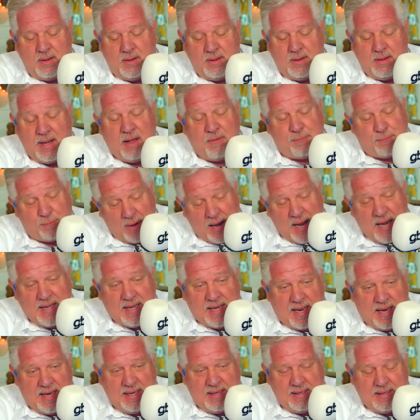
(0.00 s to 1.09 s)
Now,
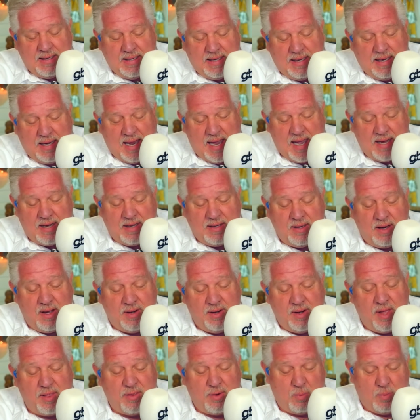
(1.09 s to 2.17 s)
Friday, he added
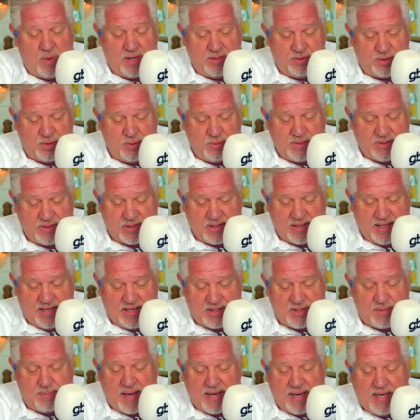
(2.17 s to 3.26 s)
another one to his
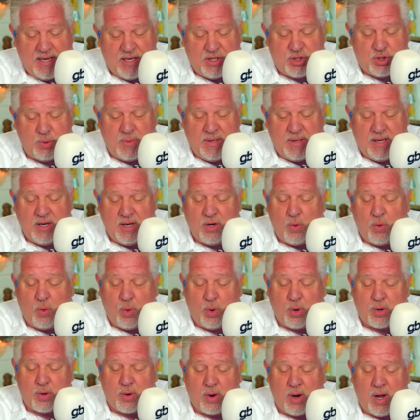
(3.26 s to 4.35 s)
list by issuing an
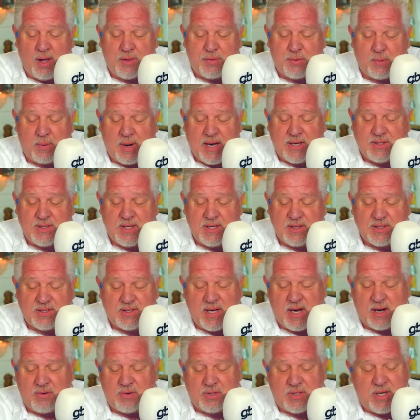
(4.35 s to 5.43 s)
order authorizing the
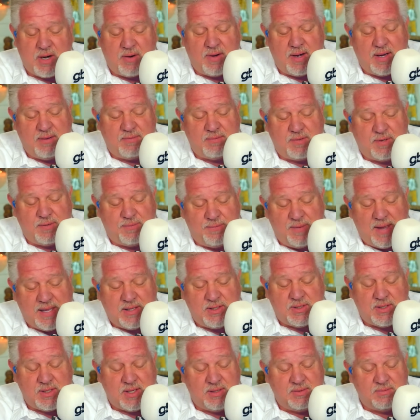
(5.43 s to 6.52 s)
Secretary of
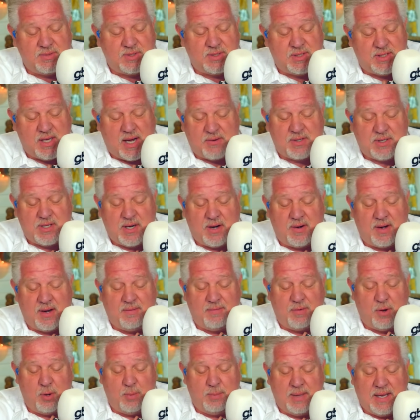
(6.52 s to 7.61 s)
Defense and Secretary
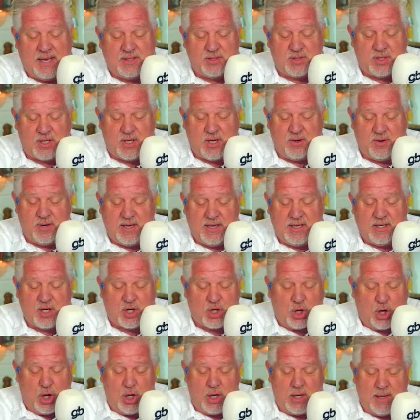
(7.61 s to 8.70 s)
of Homeland Security to
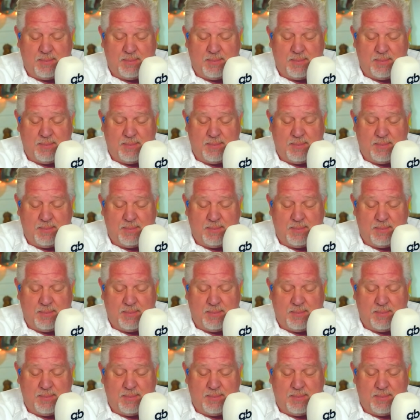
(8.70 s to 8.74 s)
call